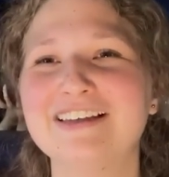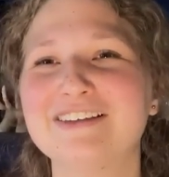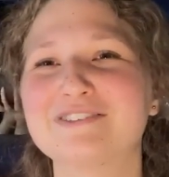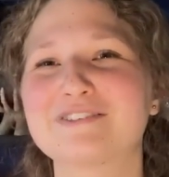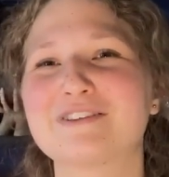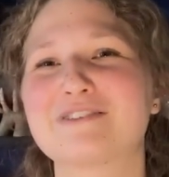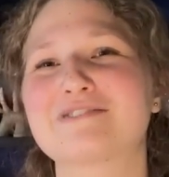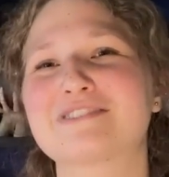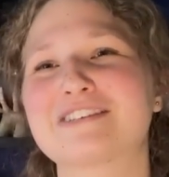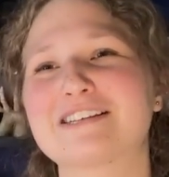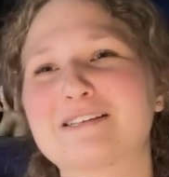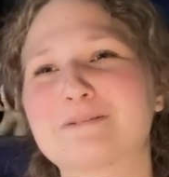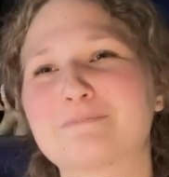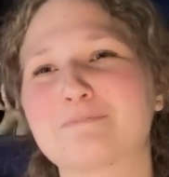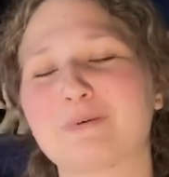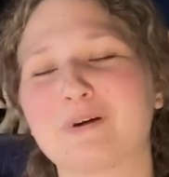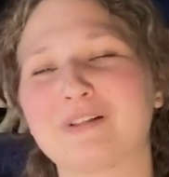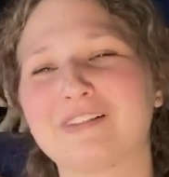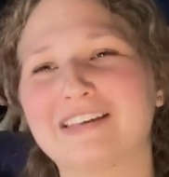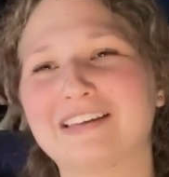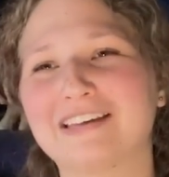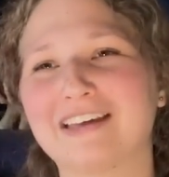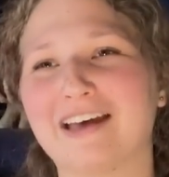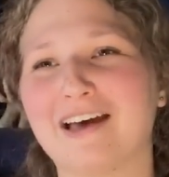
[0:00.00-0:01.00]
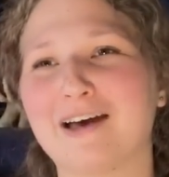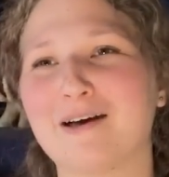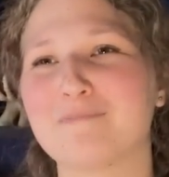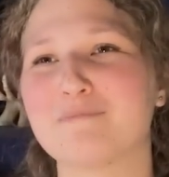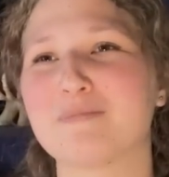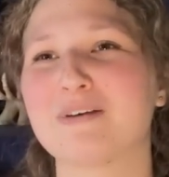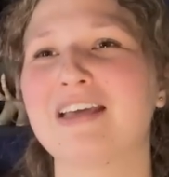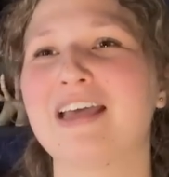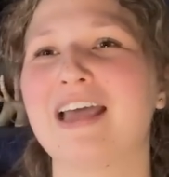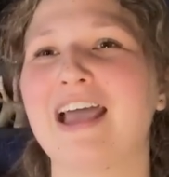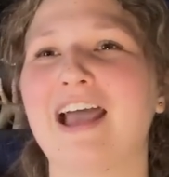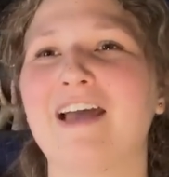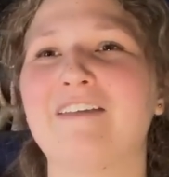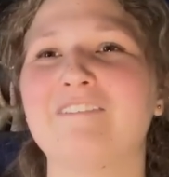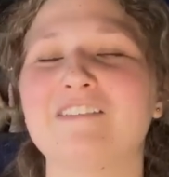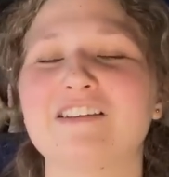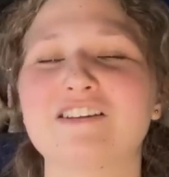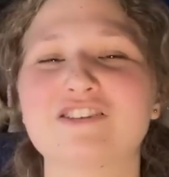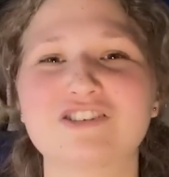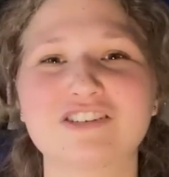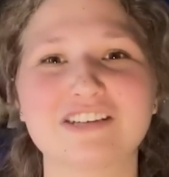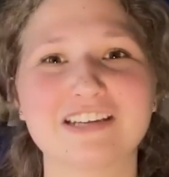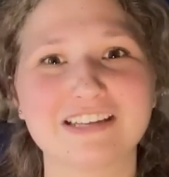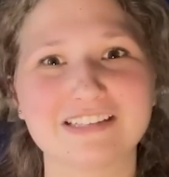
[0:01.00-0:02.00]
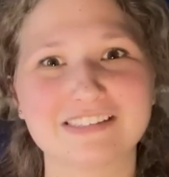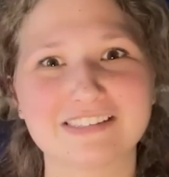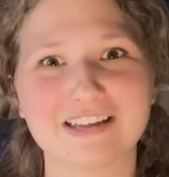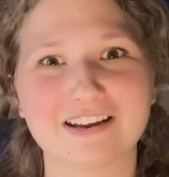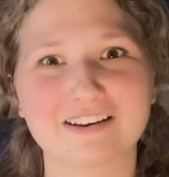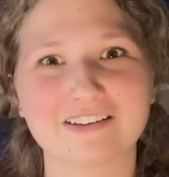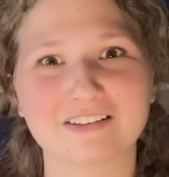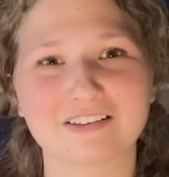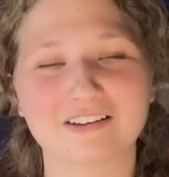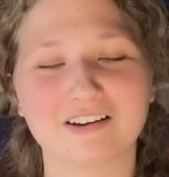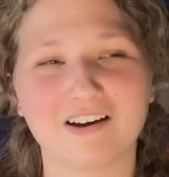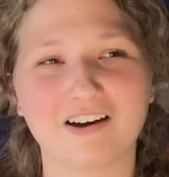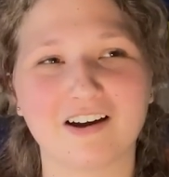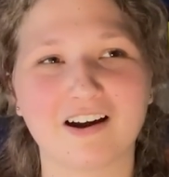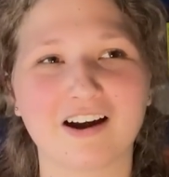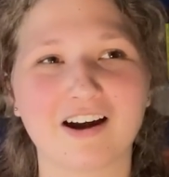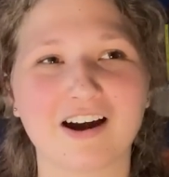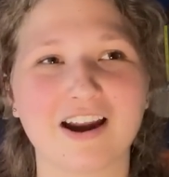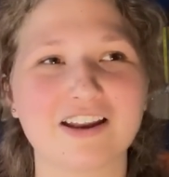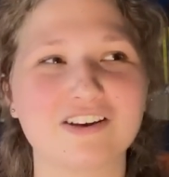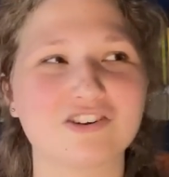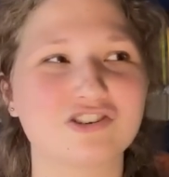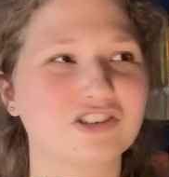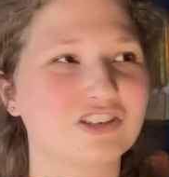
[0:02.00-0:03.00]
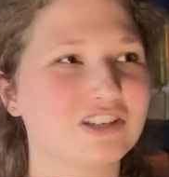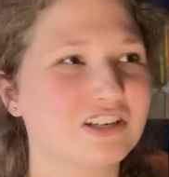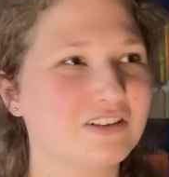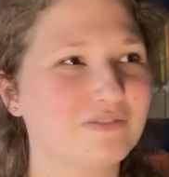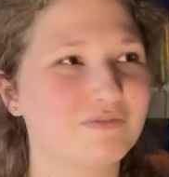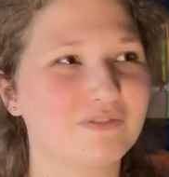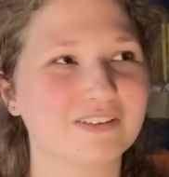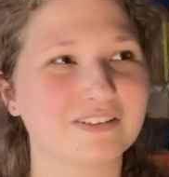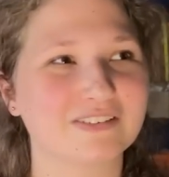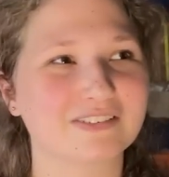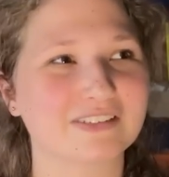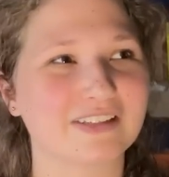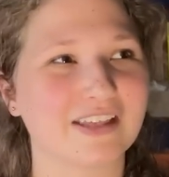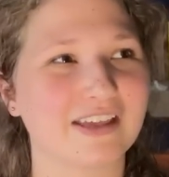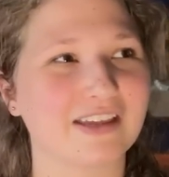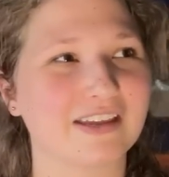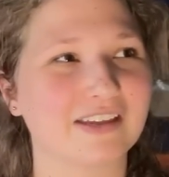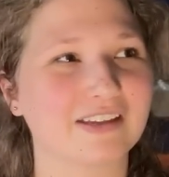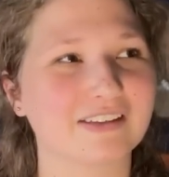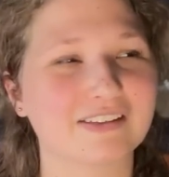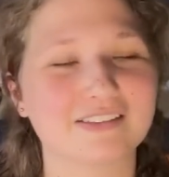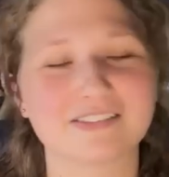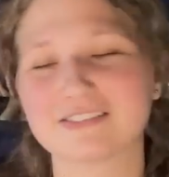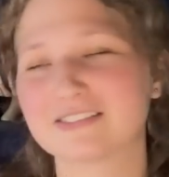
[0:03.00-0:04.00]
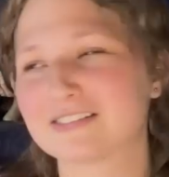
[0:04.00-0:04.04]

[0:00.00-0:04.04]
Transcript: So she's pulling up and then she gets out of the car and she feels like